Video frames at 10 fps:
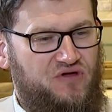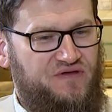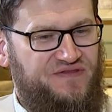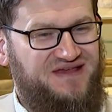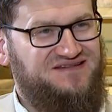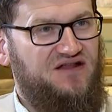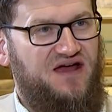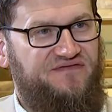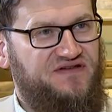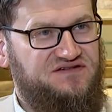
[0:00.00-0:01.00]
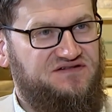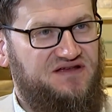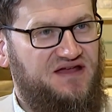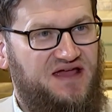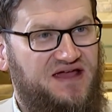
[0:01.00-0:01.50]
this life
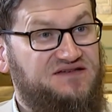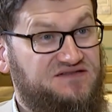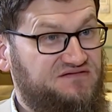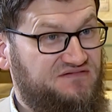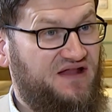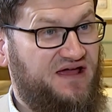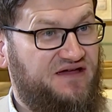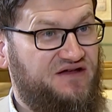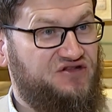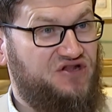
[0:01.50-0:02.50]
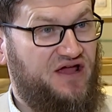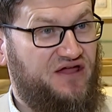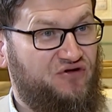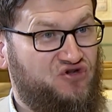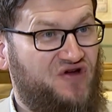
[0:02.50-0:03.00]
is like
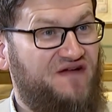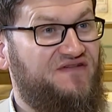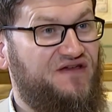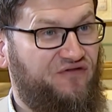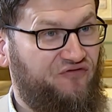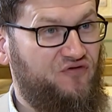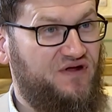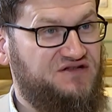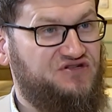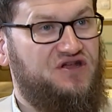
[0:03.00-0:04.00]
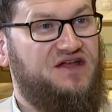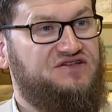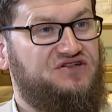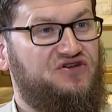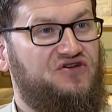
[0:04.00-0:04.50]
you're traveling through it.
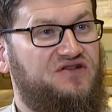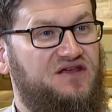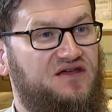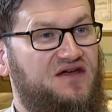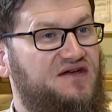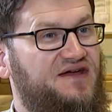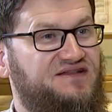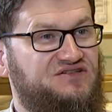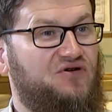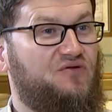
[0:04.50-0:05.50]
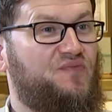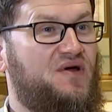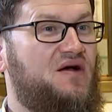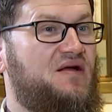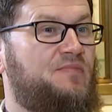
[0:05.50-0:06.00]
It's a journey. It's not
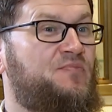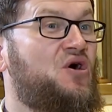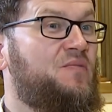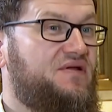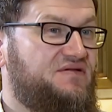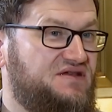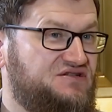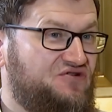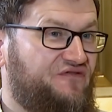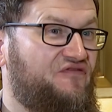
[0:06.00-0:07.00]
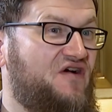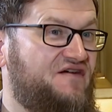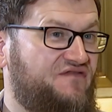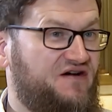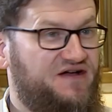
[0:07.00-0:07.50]
permanent. It's not
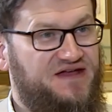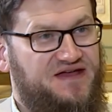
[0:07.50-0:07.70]
forever.